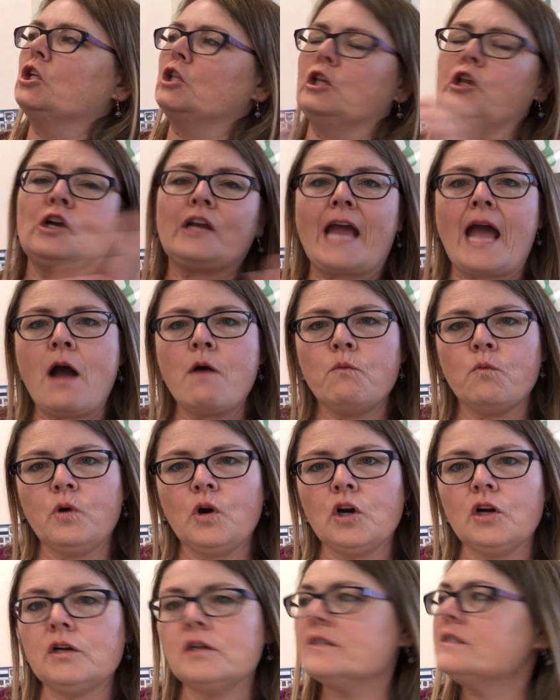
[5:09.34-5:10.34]
Look out,
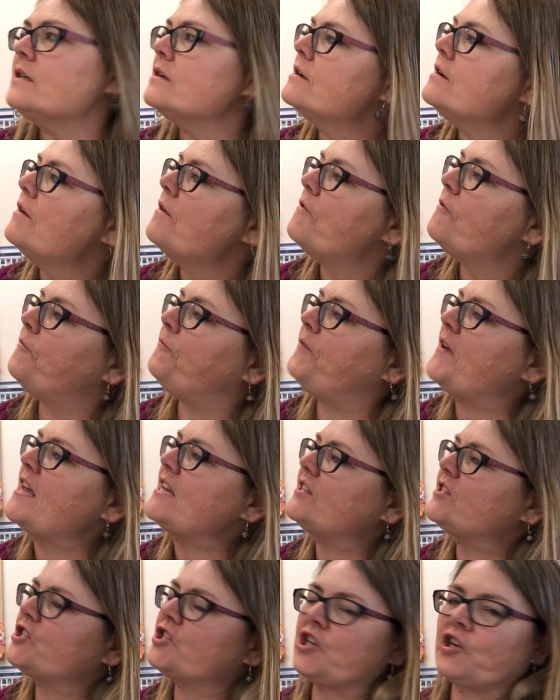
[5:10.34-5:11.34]
world.
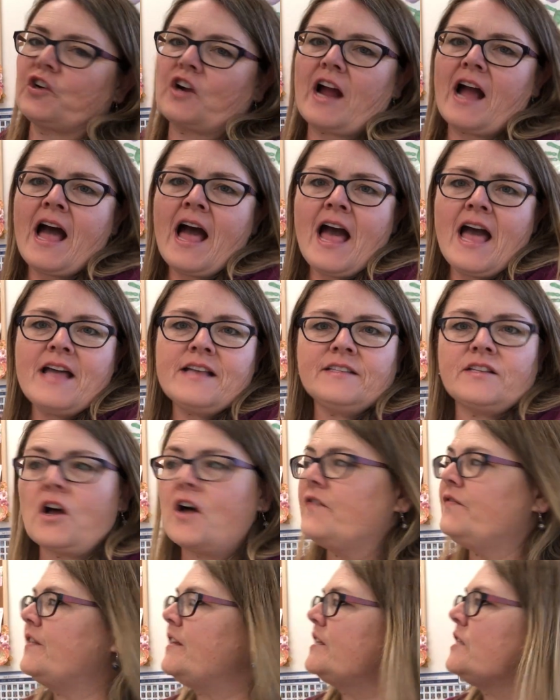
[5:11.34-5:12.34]
Feast your eyes
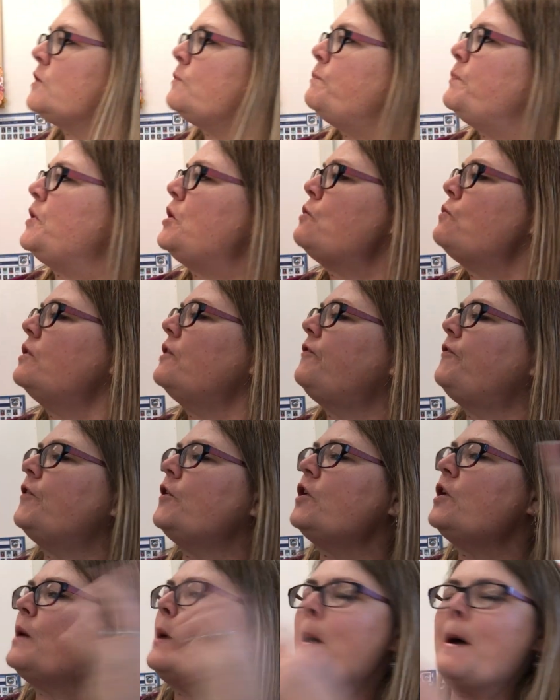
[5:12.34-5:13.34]
on this
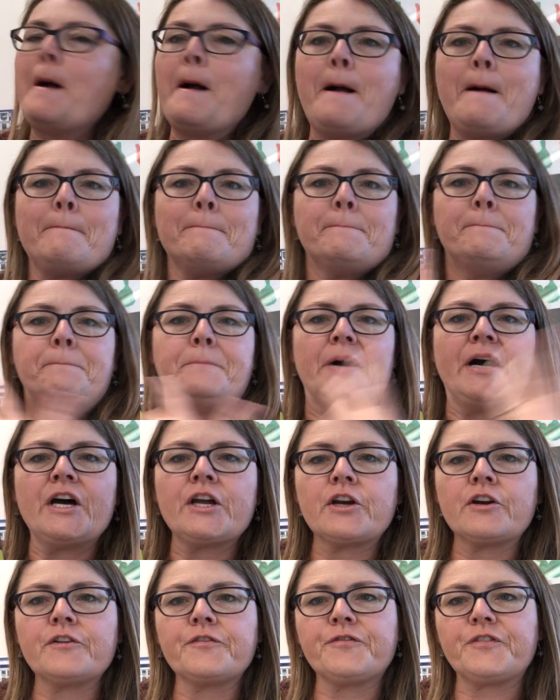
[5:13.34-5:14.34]
beautiful
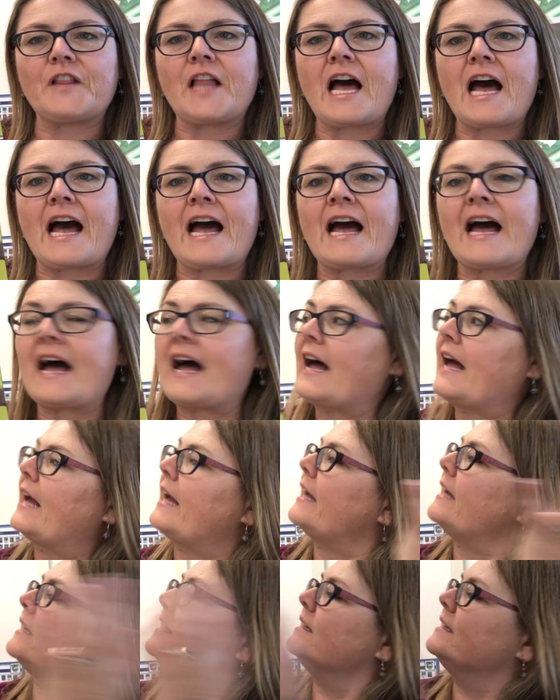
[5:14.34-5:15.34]

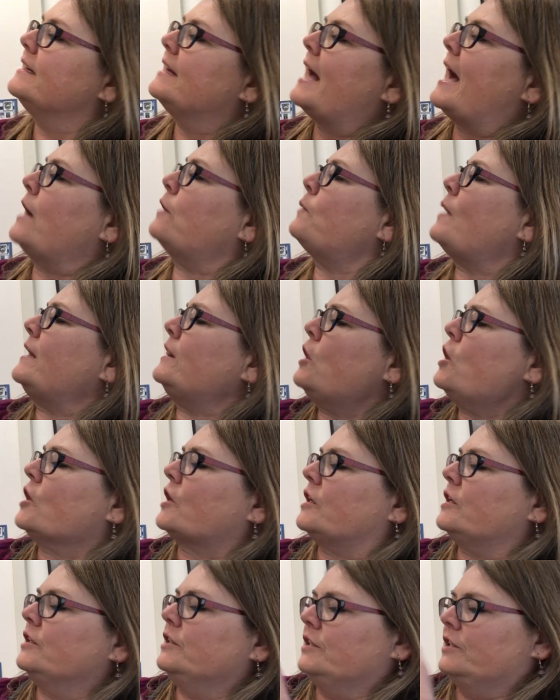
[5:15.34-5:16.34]
butterfly. How do I
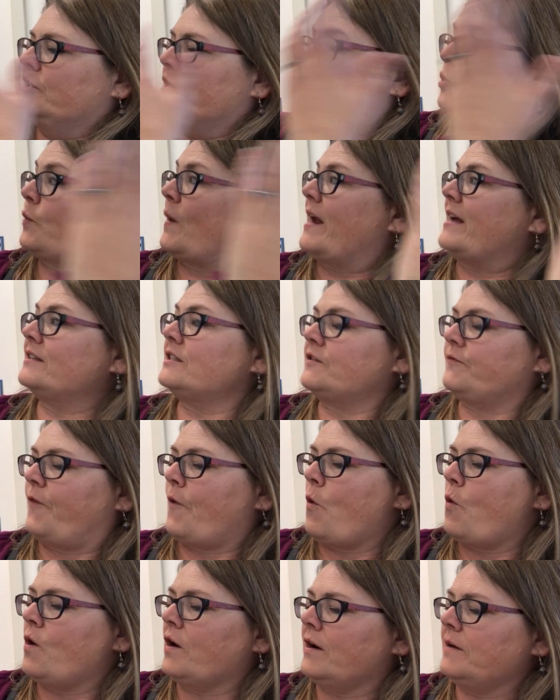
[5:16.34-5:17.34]
look?
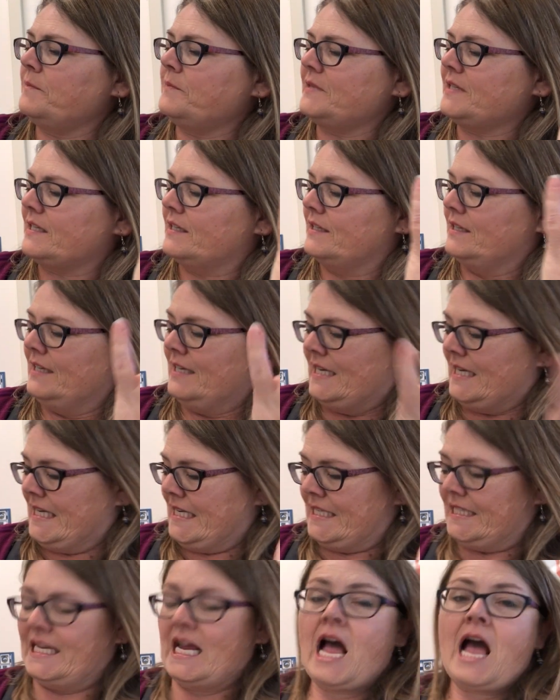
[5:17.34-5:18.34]
Transformed?
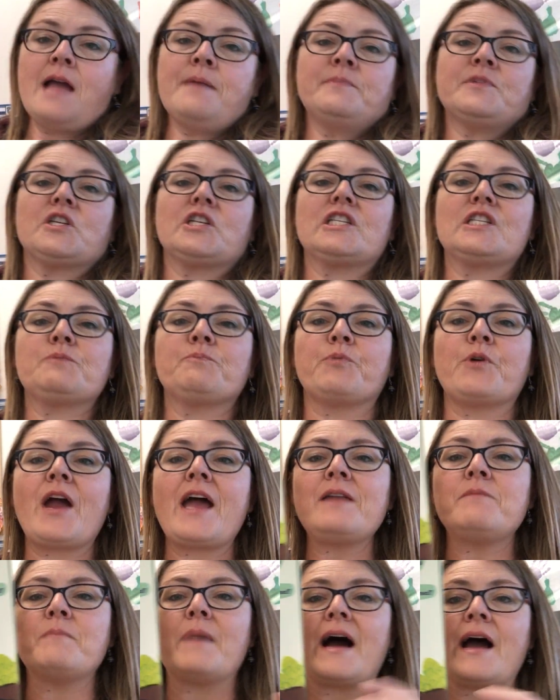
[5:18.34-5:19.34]
Time to
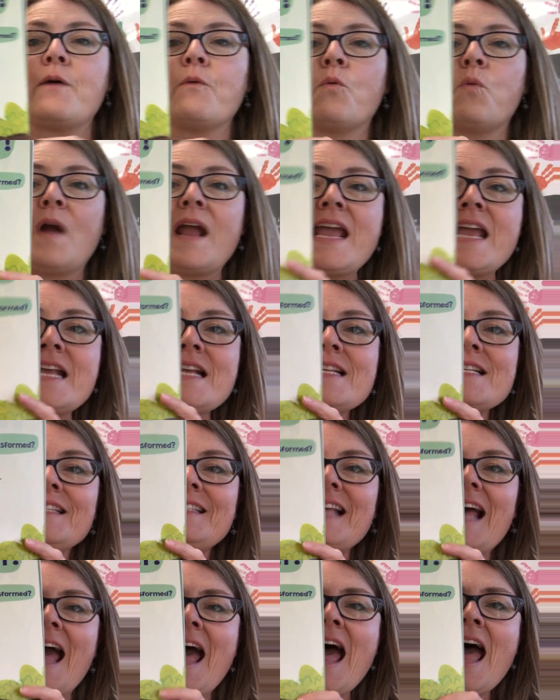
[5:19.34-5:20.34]
spread my
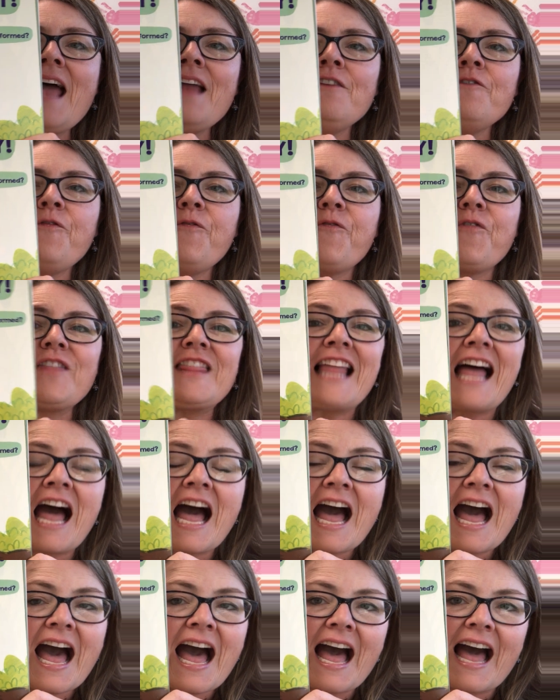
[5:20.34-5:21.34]
wings and
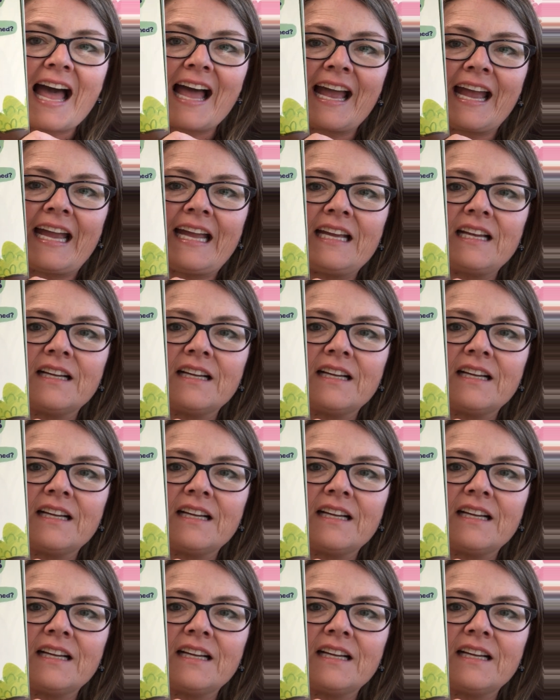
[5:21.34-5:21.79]
fly.